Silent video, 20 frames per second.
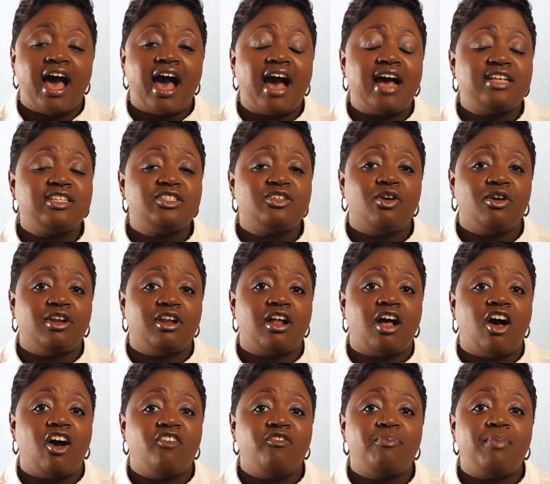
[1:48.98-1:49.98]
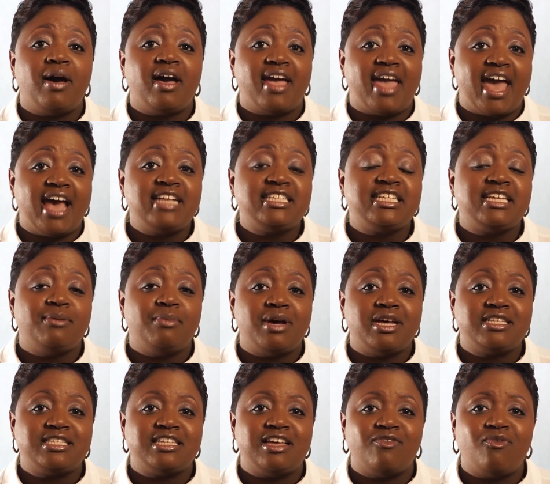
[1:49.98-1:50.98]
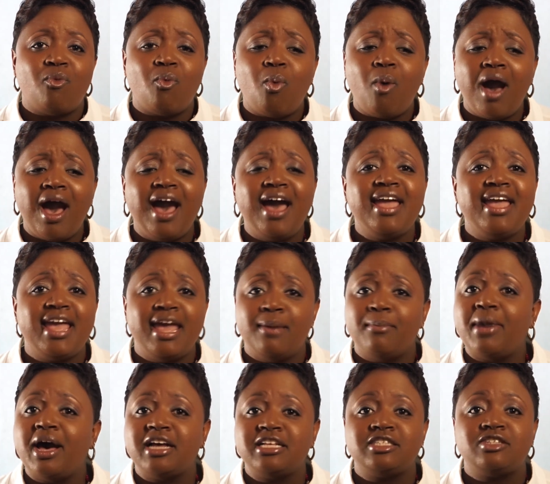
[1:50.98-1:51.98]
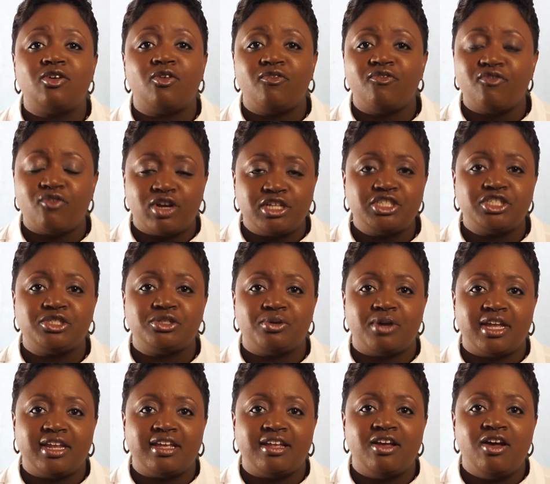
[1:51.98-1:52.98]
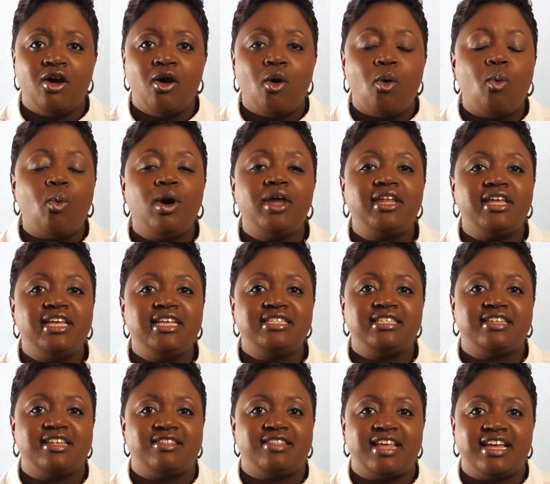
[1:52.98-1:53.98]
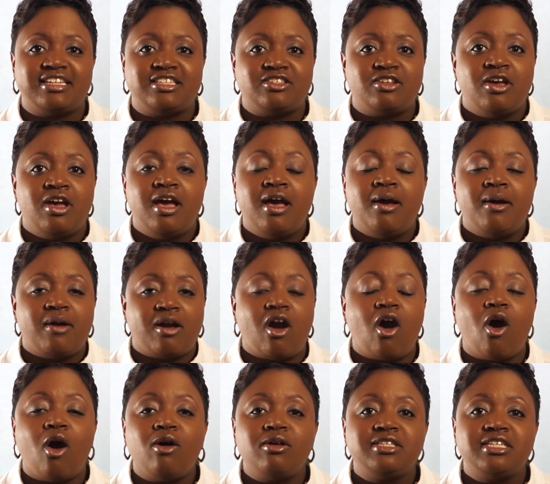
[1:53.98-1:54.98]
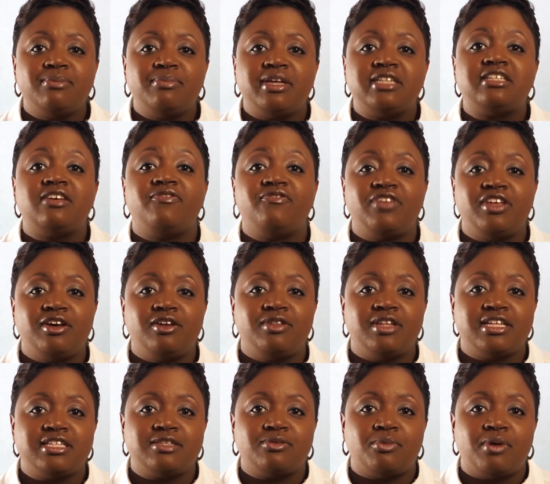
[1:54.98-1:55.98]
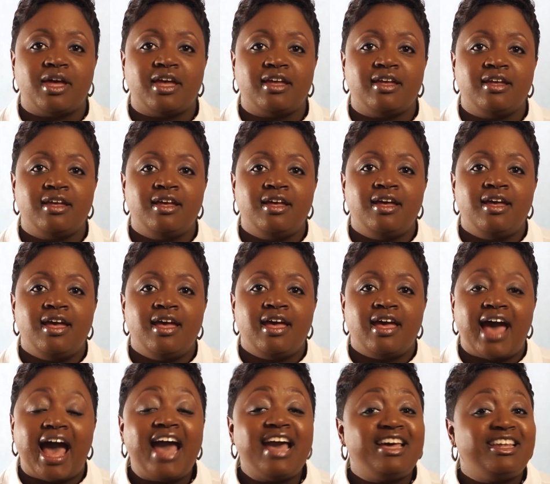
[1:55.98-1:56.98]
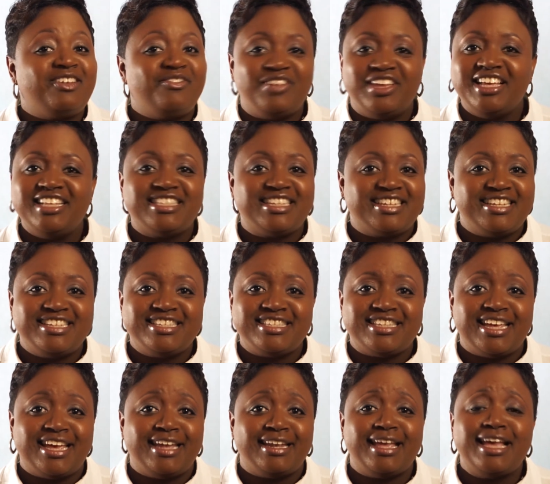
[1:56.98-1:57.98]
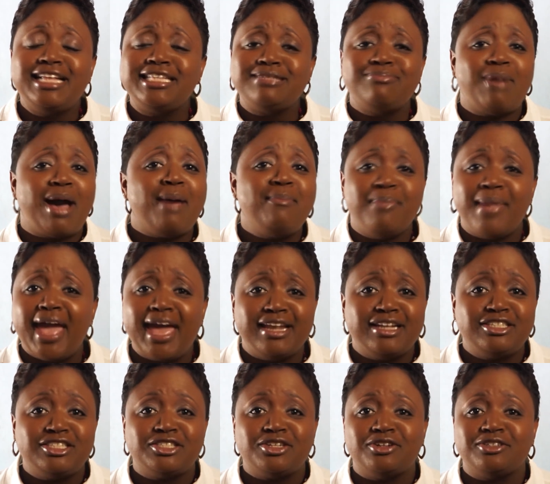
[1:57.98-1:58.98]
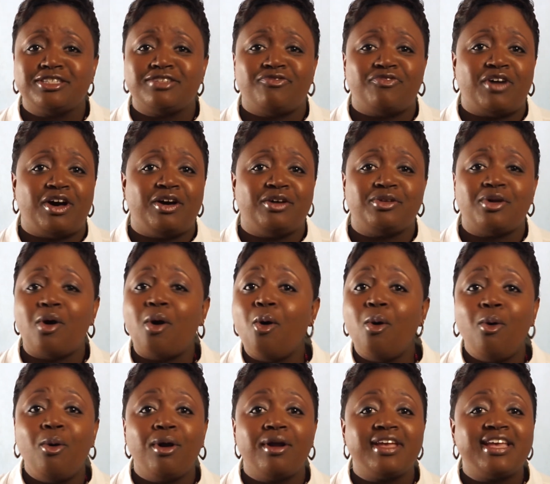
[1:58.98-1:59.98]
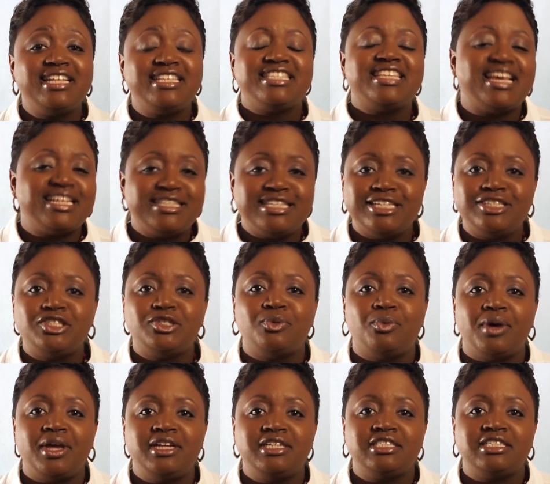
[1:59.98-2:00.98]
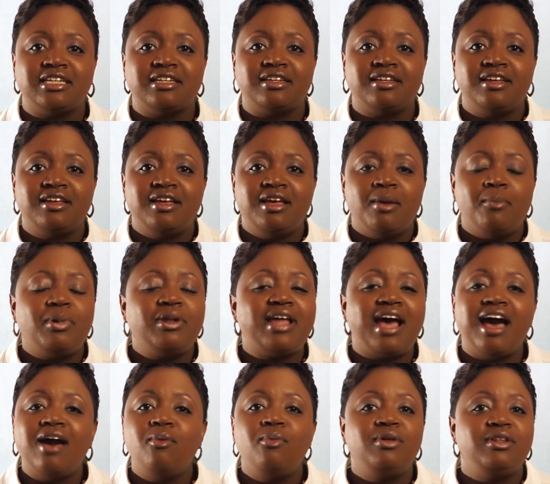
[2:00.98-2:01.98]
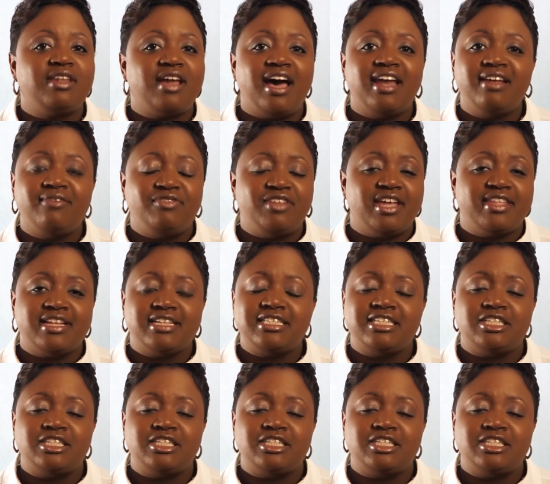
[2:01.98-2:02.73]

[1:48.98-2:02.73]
I started off by asking myself, why am I so frustrated? What is it that's causing me to feel this way? I could have easily said, it's my manager's fault, or it's that situation, but I would not have done the